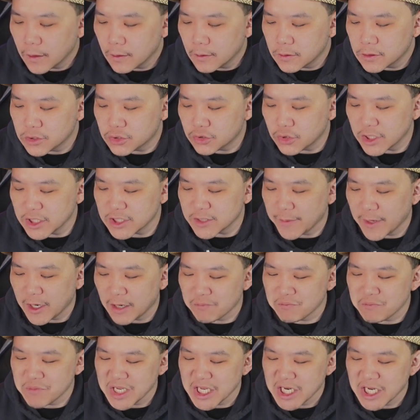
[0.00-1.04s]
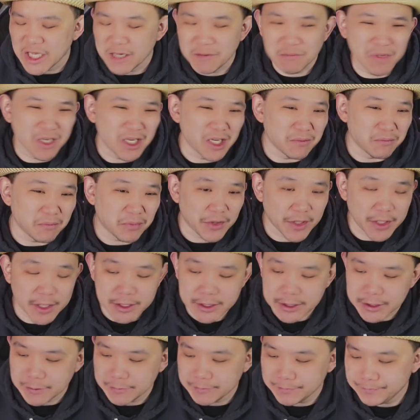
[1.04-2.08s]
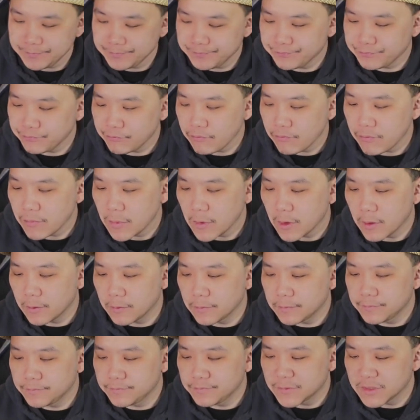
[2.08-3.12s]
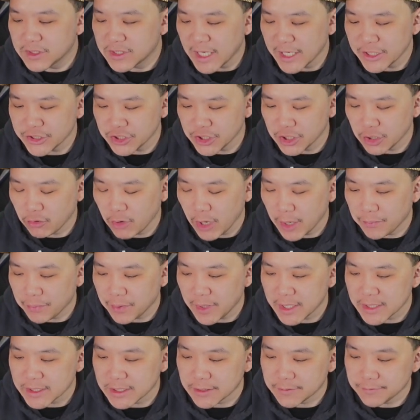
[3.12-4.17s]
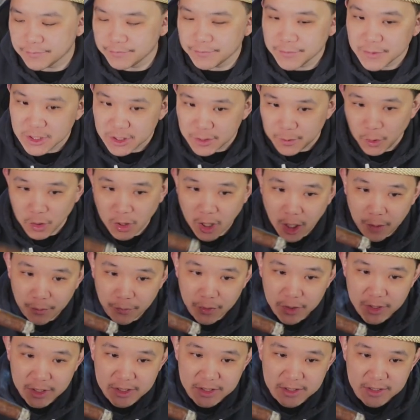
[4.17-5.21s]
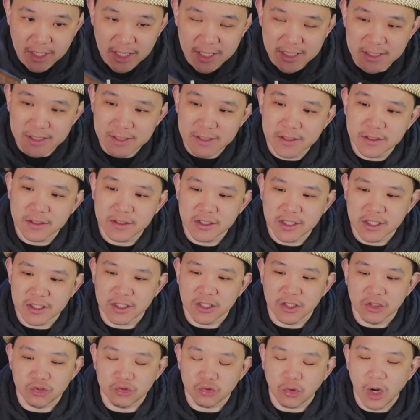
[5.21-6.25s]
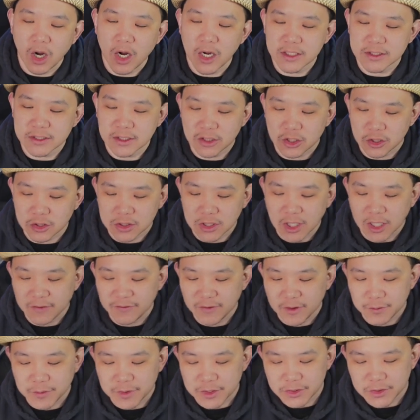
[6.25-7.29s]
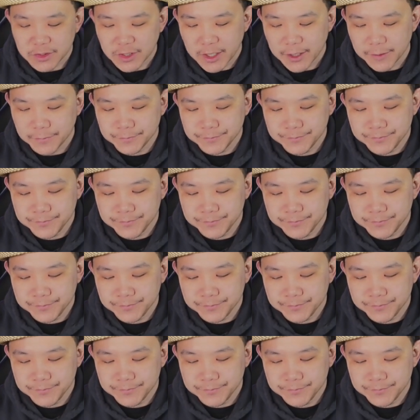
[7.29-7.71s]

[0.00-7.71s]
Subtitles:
Strength is about medium plus. It's actually quite pleasant. Smoke output is nice. Just the draw is a little tough on me today.